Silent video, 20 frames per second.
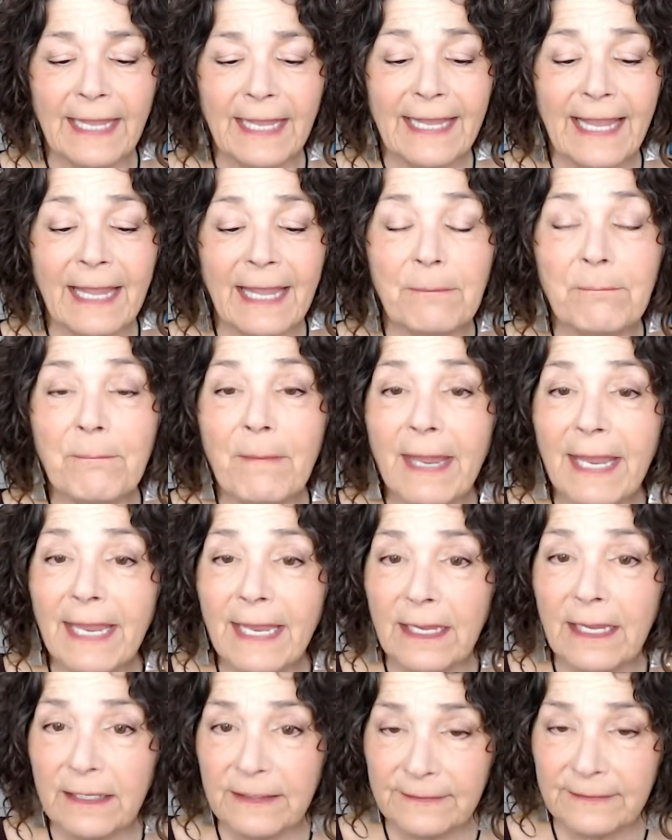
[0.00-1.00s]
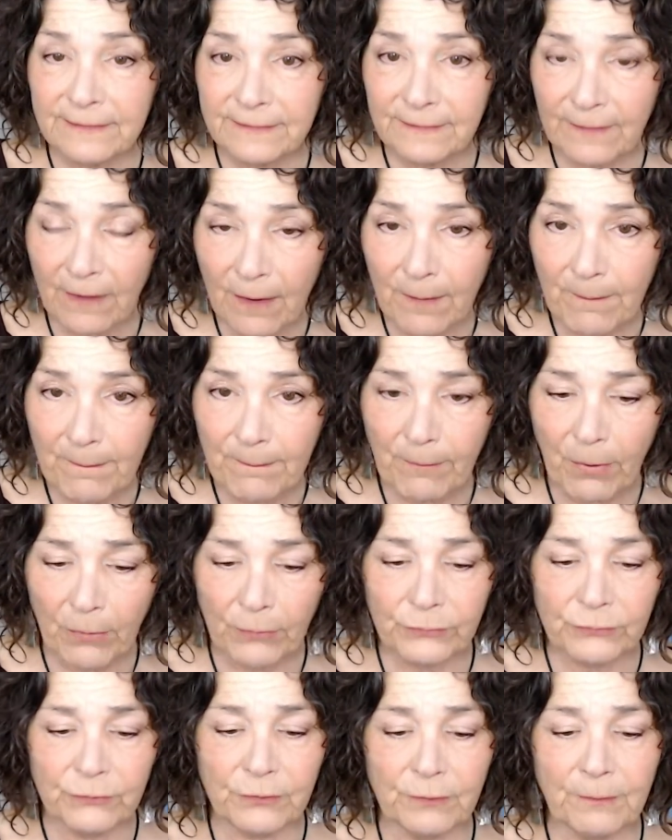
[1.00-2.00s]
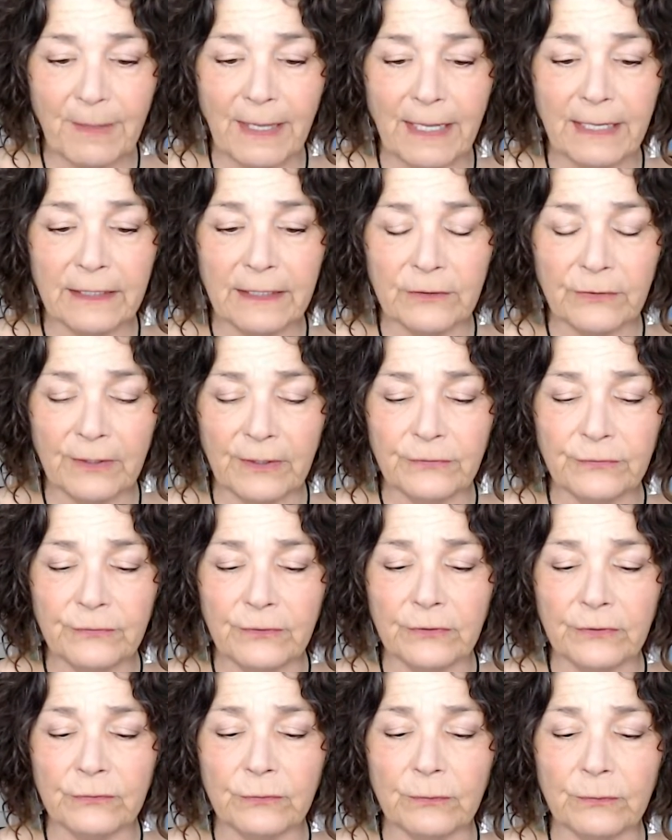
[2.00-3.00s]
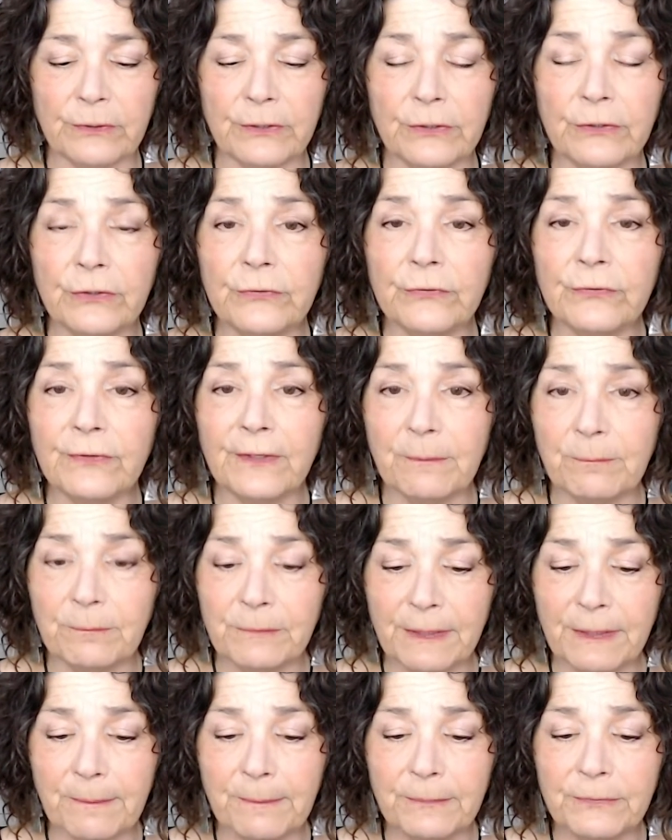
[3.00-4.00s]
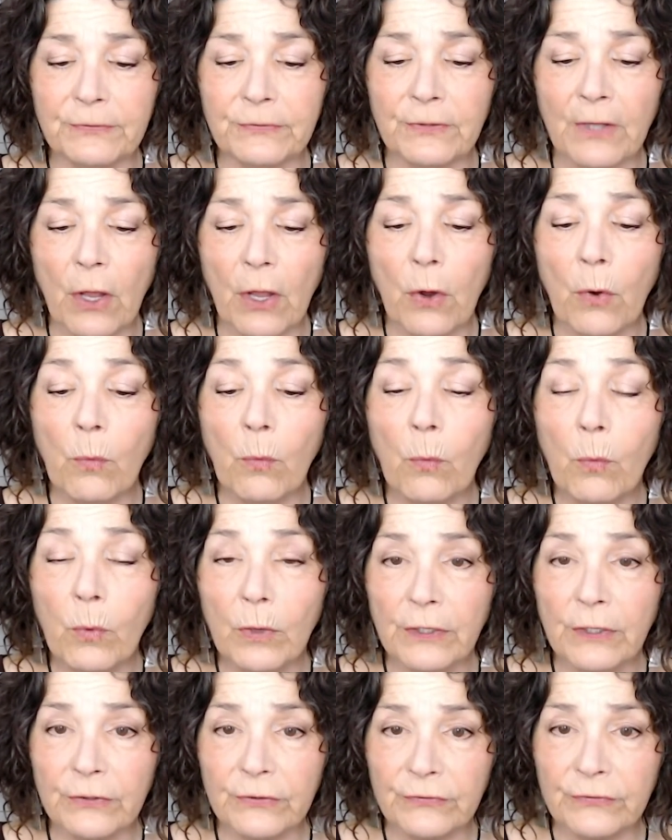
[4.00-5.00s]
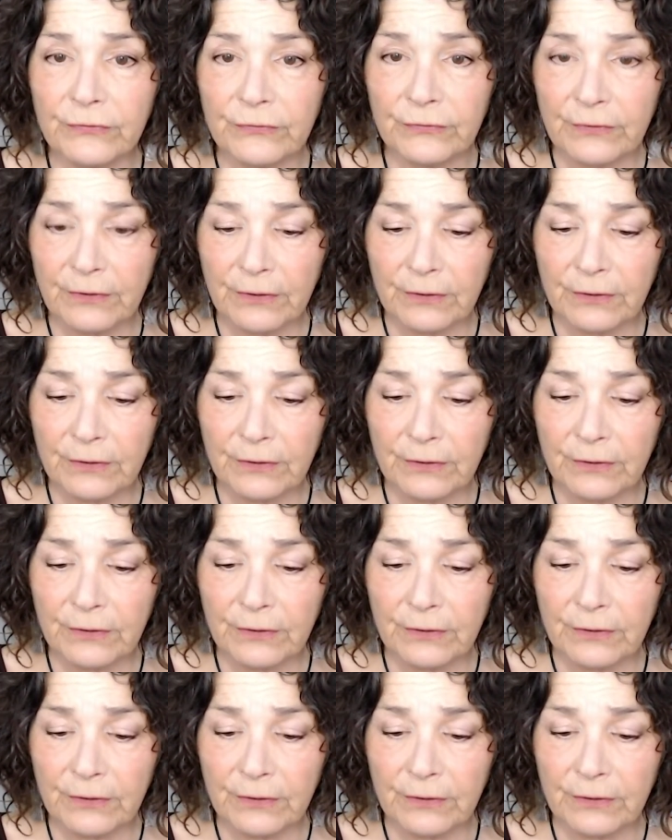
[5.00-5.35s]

can make some post-traumatic stress disorder symptoms worse,